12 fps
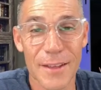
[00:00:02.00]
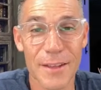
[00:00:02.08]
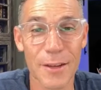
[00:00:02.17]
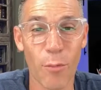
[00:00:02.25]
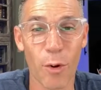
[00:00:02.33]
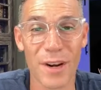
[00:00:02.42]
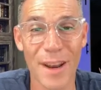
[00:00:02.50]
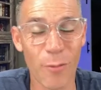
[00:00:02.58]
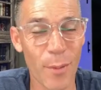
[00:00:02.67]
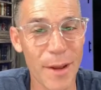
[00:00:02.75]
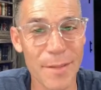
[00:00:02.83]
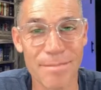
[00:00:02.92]
Good morning,
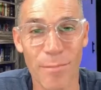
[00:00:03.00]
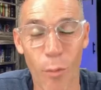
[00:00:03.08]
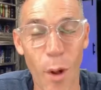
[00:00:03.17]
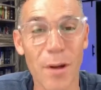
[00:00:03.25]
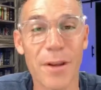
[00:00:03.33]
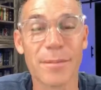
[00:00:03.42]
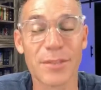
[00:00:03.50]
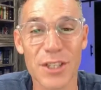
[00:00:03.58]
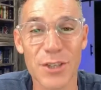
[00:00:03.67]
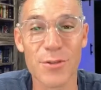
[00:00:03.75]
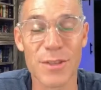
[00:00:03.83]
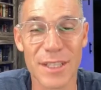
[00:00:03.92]
everybody. Welcome
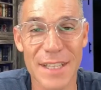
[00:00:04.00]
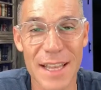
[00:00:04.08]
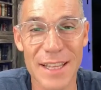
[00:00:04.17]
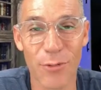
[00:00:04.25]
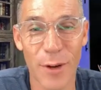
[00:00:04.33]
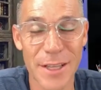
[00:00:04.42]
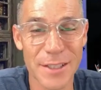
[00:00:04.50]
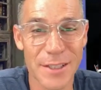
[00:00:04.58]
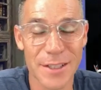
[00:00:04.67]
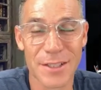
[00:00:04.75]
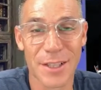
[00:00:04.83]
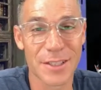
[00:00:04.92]
to the Daily Race,
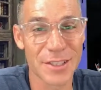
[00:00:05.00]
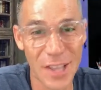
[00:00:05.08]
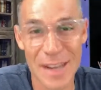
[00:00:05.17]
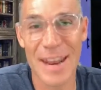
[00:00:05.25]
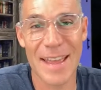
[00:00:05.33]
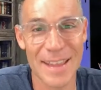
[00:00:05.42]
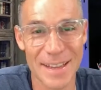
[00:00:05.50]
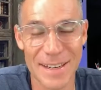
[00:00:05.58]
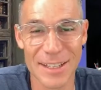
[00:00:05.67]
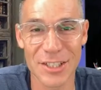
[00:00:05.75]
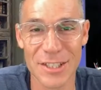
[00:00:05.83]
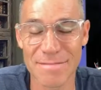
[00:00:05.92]
this Sunday
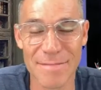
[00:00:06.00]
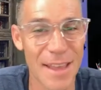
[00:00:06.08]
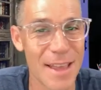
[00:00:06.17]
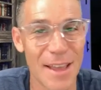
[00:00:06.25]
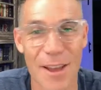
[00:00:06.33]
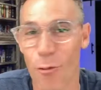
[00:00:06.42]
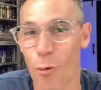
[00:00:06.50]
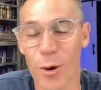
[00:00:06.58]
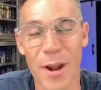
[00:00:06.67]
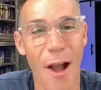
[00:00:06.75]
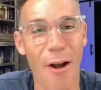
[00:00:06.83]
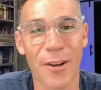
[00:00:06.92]
edition.
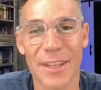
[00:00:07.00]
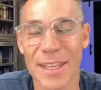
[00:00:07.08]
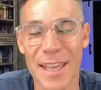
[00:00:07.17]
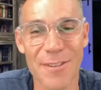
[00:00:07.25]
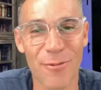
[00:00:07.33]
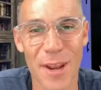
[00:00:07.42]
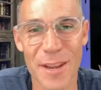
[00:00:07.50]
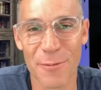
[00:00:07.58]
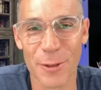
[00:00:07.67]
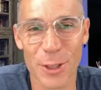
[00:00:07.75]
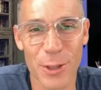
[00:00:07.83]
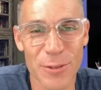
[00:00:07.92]
We are getting ready
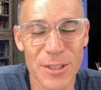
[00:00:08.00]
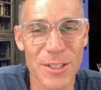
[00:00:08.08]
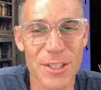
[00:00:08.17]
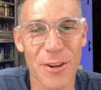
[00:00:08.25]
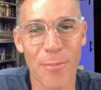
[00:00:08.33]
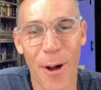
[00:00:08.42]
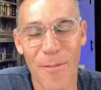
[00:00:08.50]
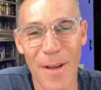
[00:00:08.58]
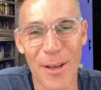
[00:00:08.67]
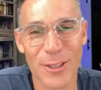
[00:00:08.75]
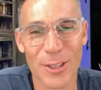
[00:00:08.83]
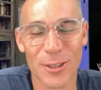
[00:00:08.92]
for services here at Palm
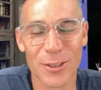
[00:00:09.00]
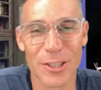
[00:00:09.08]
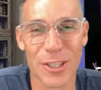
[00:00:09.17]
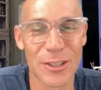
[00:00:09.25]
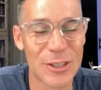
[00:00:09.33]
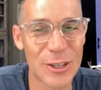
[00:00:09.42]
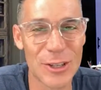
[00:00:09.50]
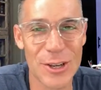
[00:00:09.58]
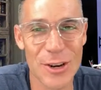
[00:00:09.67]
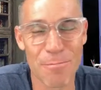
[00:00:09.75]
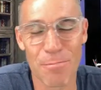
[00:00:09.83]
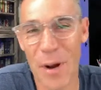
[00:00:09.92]
Valley Church in
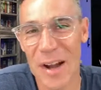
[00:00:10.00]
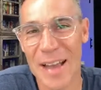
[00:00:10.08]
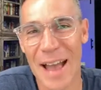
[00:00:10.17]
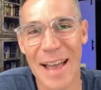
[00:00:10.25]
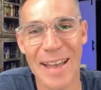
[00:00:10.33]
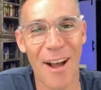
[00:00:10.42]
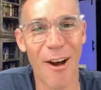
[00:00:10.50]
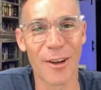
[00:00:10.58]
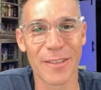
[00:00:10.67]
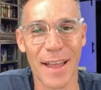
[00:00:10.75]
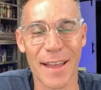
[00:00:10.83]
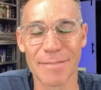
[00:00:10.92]
Goodyear, Buckeye
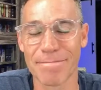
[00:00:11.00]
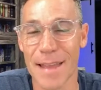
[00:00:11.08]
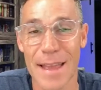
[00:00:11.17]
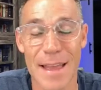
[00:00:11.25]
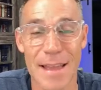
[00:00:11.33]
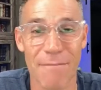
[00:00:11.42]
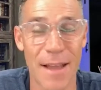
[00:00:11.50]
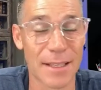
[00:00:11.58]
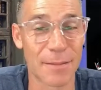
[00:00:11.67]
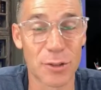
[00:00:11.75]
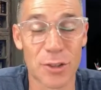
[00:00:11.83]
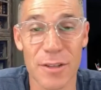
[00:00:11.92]
Online. In fact,
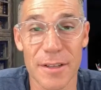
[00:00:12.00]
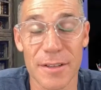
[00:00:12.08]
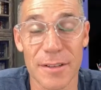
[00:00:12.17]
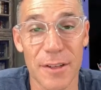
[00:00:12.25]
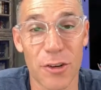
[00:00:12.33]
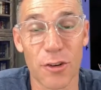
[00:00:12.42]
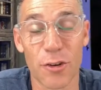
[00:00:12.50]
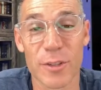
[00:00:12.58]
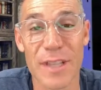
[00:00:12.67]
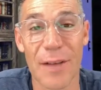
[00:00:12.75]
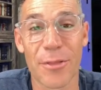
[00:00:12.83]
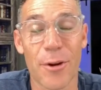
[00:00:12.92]
I'm sure the crew is
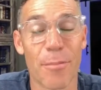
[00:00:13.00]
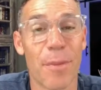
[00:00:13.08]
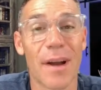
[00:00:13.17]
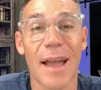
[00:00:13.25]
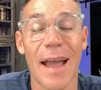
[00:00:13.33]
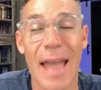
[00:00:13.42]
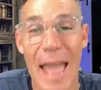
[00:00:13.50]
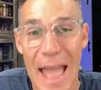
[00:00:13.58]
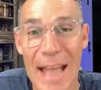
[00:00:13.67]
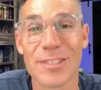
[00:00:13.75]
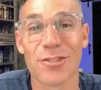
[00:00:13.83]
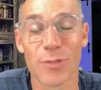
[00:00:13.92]
out there in Buckeye
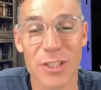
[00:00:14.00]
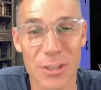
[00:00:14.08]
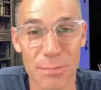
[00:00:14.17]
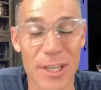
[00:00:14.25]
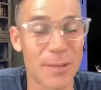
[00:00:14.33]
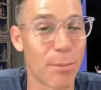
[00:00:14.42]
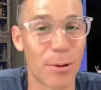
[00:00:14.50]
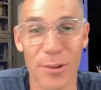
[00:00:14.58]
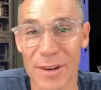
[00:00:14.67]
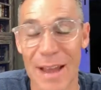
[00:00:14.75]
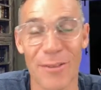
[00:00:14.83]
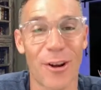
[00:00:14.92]
as we speak,
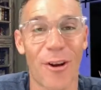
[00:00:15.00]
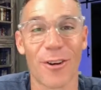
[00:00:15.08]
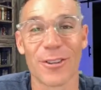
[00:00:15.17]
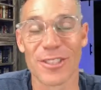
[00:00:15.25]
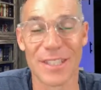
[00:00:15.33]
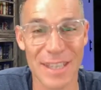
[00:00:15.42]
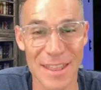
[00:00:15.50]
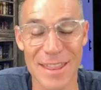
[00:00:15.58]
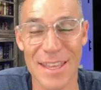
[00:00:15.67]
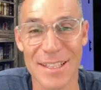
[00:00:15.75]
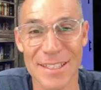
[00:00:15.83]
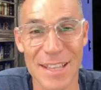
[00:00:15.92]
pulling out carts, getting
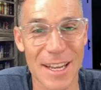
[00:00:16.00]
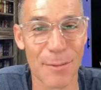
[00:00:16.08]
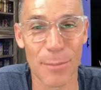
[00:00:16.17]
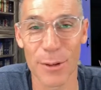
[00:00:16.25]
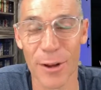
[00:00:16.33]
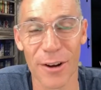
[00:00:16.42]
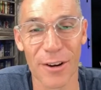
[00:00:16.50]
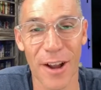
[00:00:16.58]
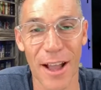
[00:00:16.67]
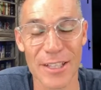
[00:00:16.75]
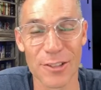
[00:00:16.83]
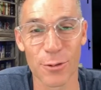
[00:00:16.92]
things set up at Yonker
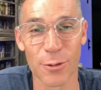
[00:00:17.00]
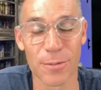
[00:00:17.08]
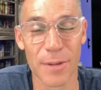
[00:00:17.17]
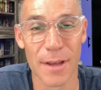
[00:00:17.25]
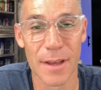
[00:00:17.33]
High School.